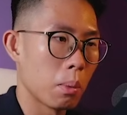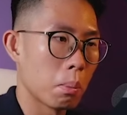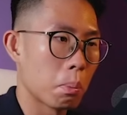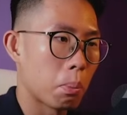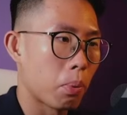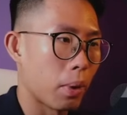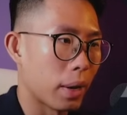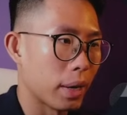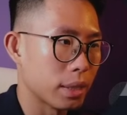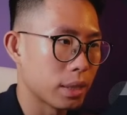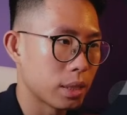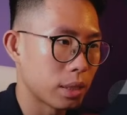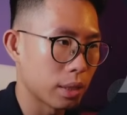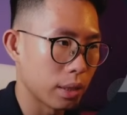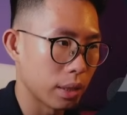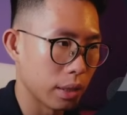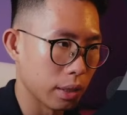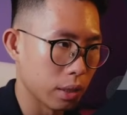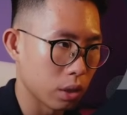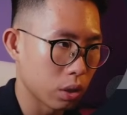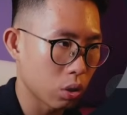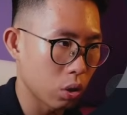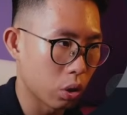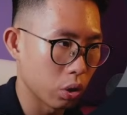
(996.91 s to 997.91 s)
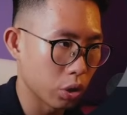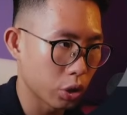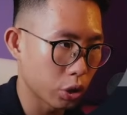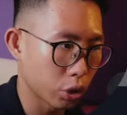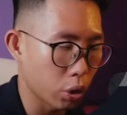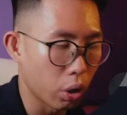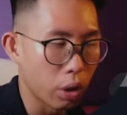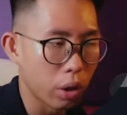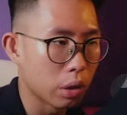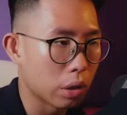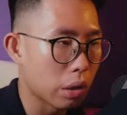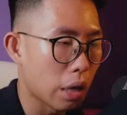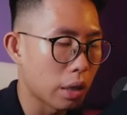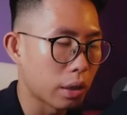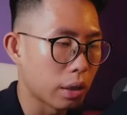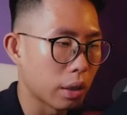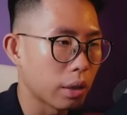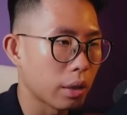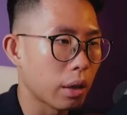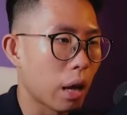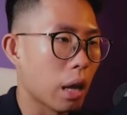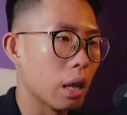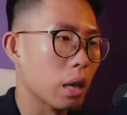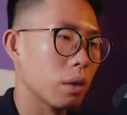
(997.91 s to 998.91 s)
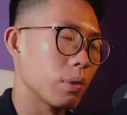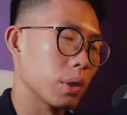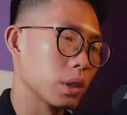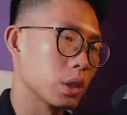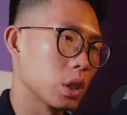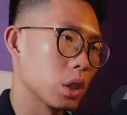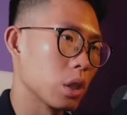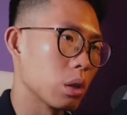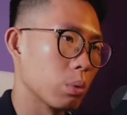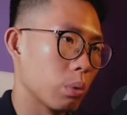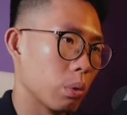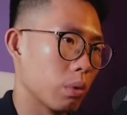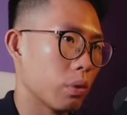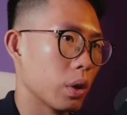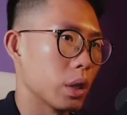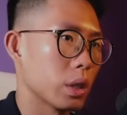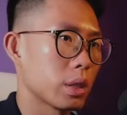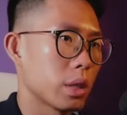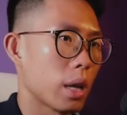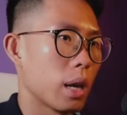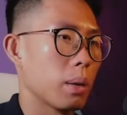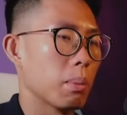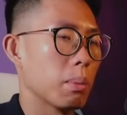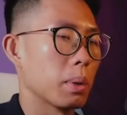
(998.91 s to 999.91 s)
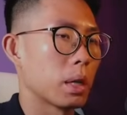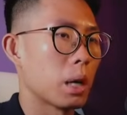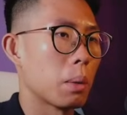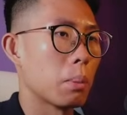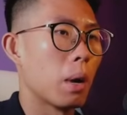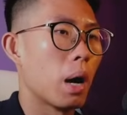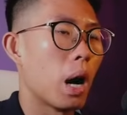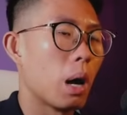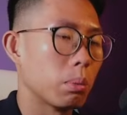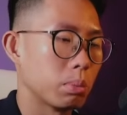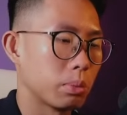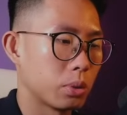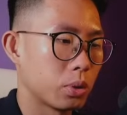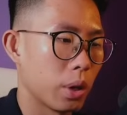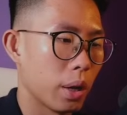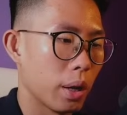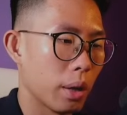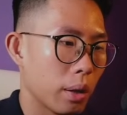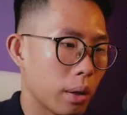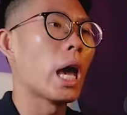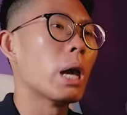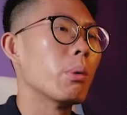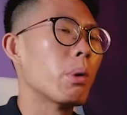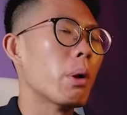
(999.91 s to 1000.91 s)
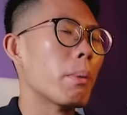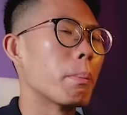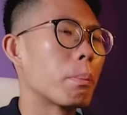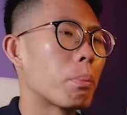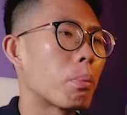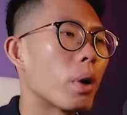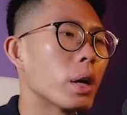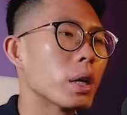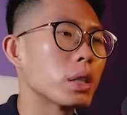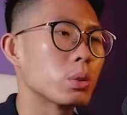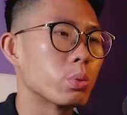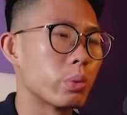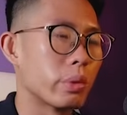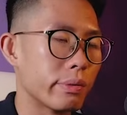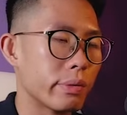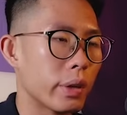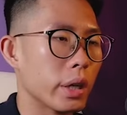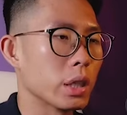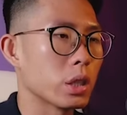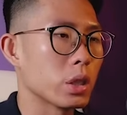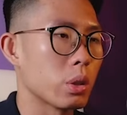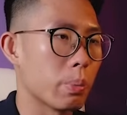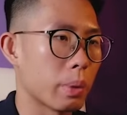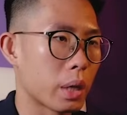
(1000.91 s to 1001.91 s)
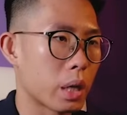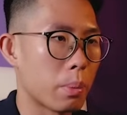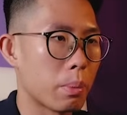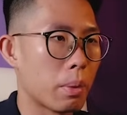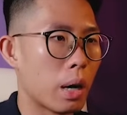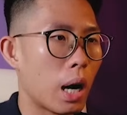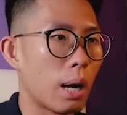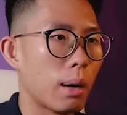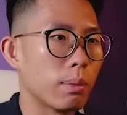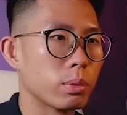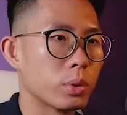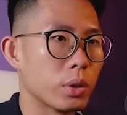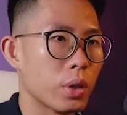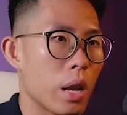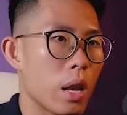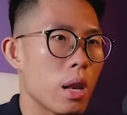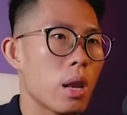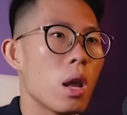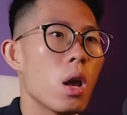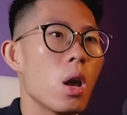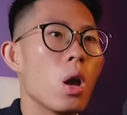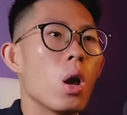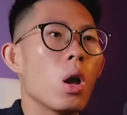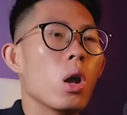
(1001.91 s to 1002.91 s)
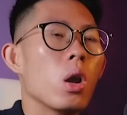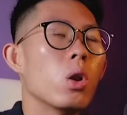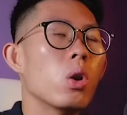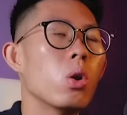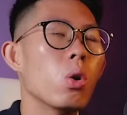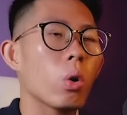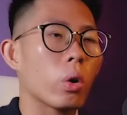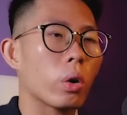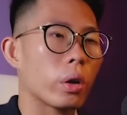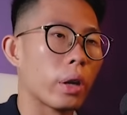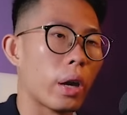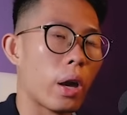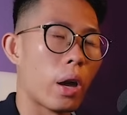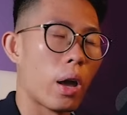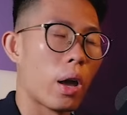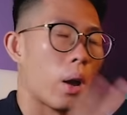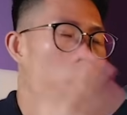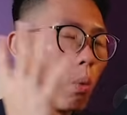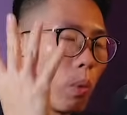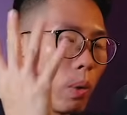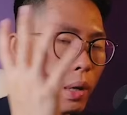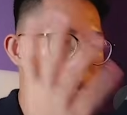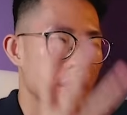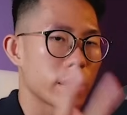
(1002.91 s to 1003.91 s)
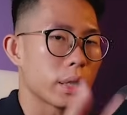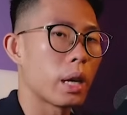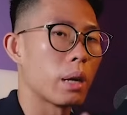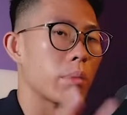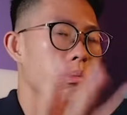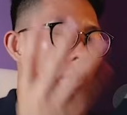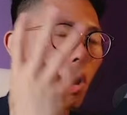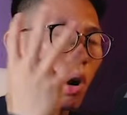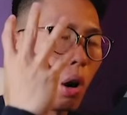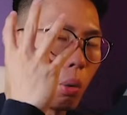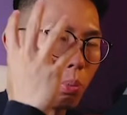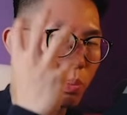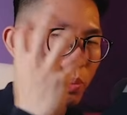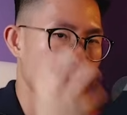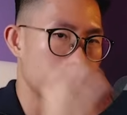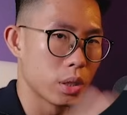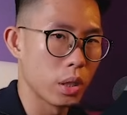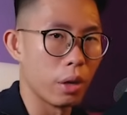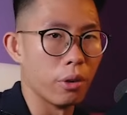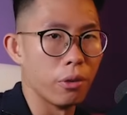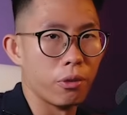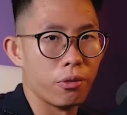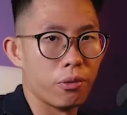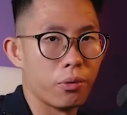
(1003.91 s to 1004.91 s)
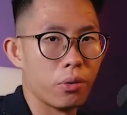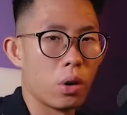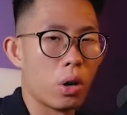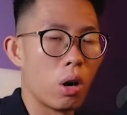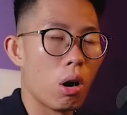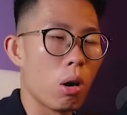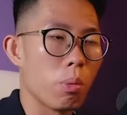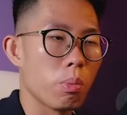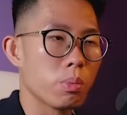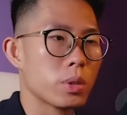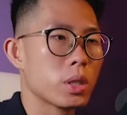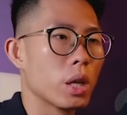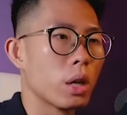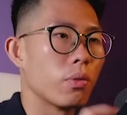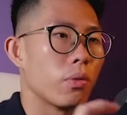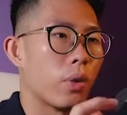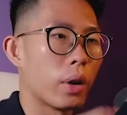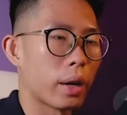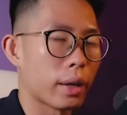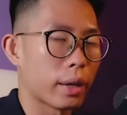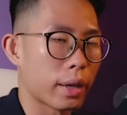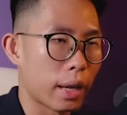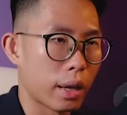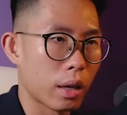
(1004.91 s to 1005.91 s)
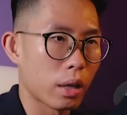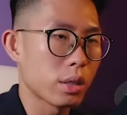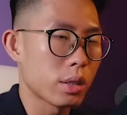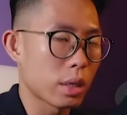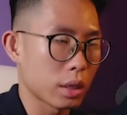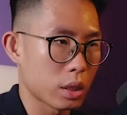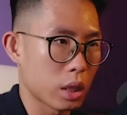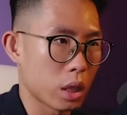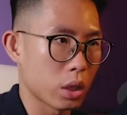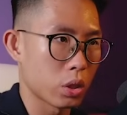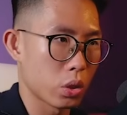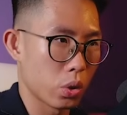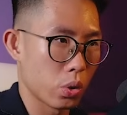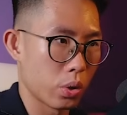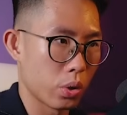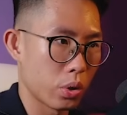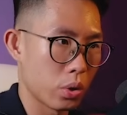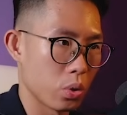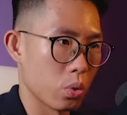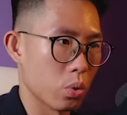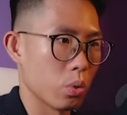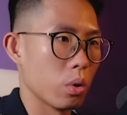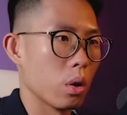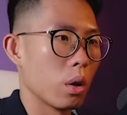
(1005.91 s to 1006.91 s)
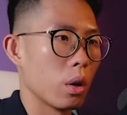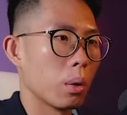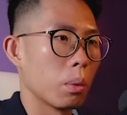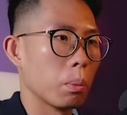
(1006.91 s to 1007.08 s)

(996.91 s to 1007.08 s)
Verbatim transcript: Price is consolidating and eventually reverse and become an uptrend. And when price reverses to become an uptrend, look, once again, observe. Observe what the candlesticks are showing you.